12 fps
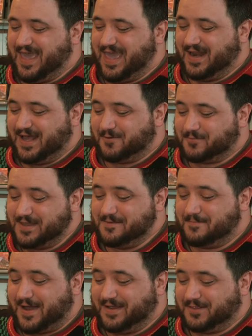and uh,
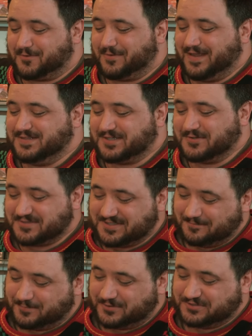written by Lorenzo
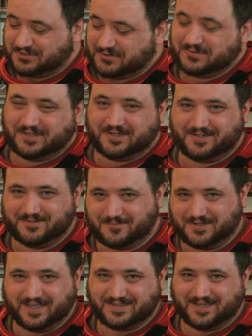Semple Jr.
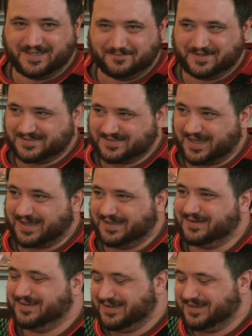We'll get to him in a second.